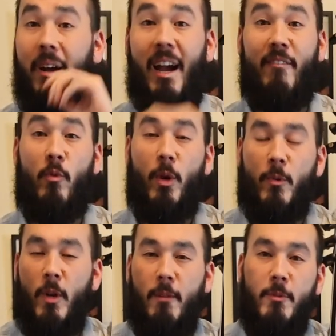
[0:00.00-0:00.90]
Hi everyone,
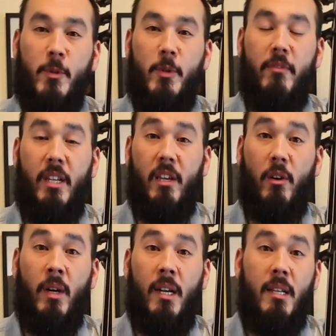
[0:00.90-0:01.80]
welcome to a new
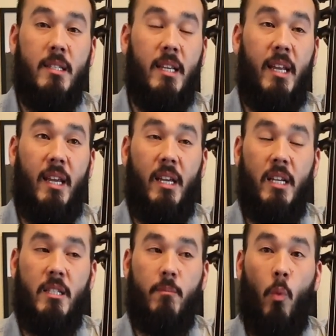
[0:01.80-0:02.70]
video. Today
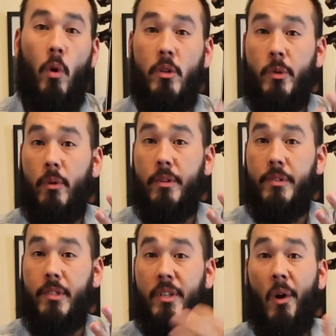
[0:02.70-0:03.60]
it's more
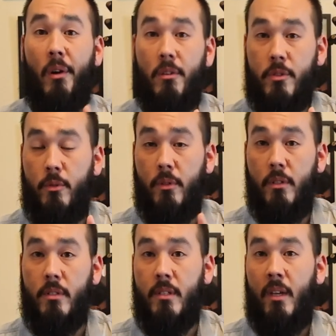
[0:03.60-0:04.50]
towards younger
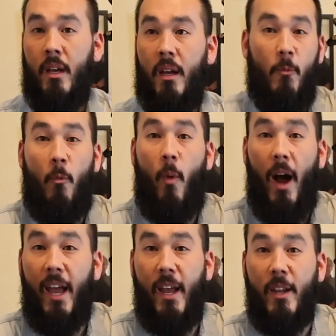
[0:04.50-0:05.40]
students.
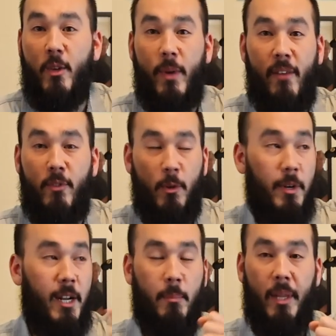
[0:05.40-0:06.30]
Why do we have to
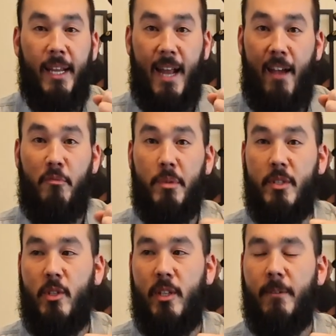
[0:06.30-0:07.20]
learn how to play in half
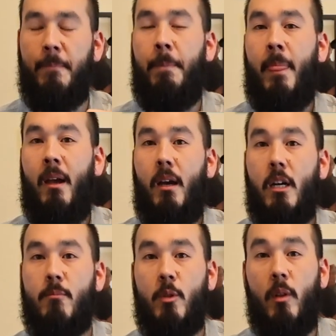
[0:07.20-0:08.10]
position?
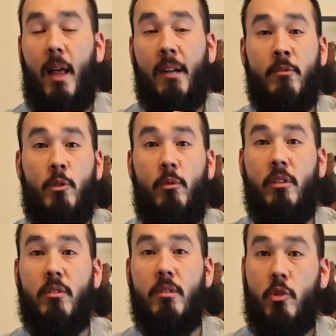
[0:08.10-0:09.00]
So a lot of
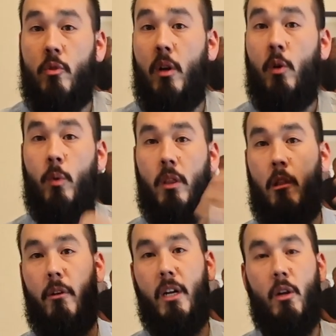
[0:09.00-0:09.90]
students struggle with
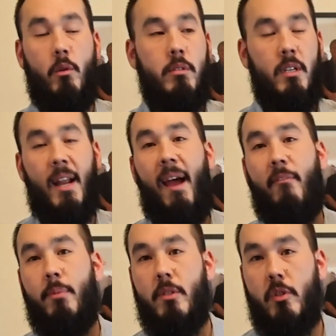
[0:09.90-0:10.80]
learning notes in
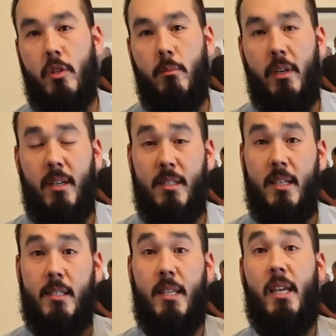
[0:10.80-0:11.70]
half position because
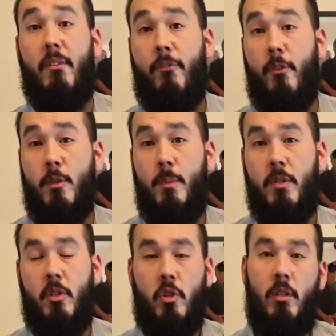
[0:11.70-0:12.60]
they stay in first
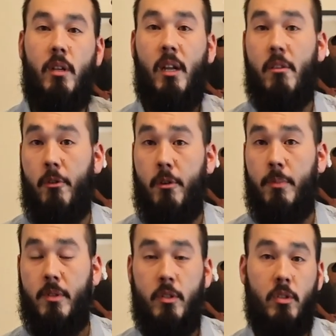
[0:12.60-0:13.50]
position and third
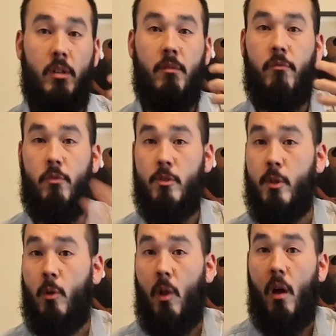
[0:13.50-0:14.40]
position for
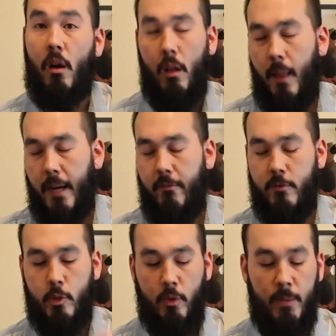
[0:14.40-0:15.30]
so long. A lot of
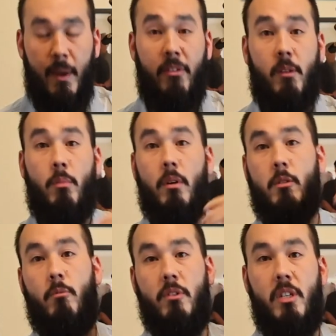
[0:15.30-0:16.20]
string method
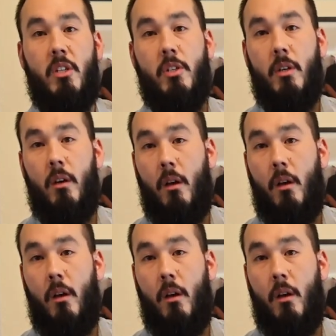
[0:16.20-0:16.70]
books will teach